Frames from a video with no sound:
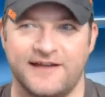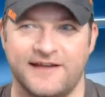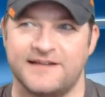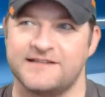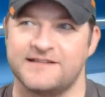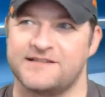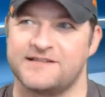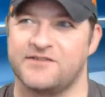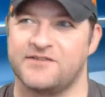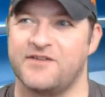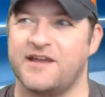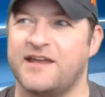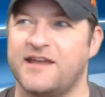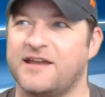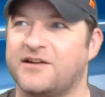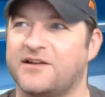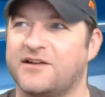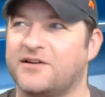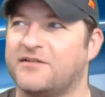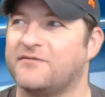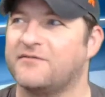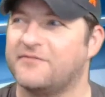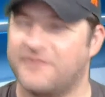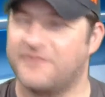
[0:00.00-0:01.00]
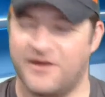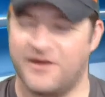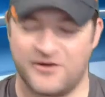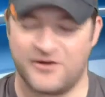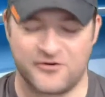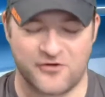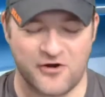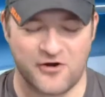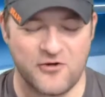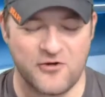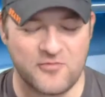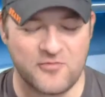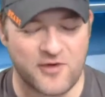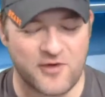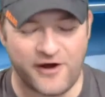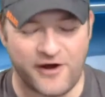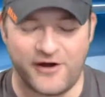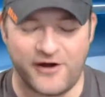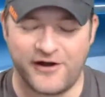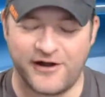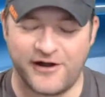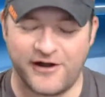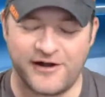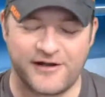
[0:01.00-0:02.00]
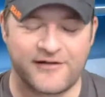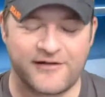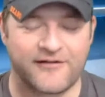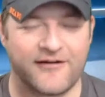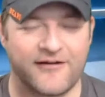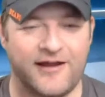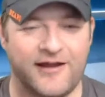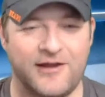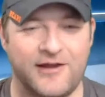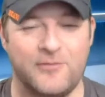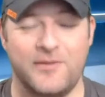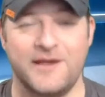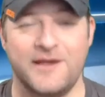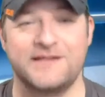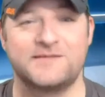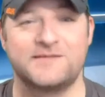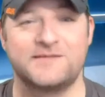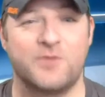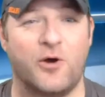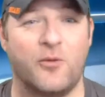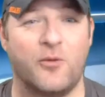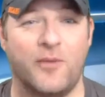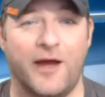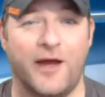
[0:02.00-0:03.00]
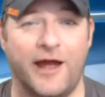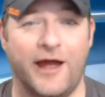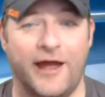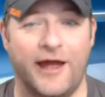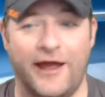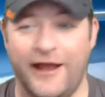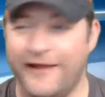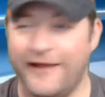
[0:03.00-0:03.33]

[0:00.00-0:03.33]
So they get a crowbar and a baseball bat,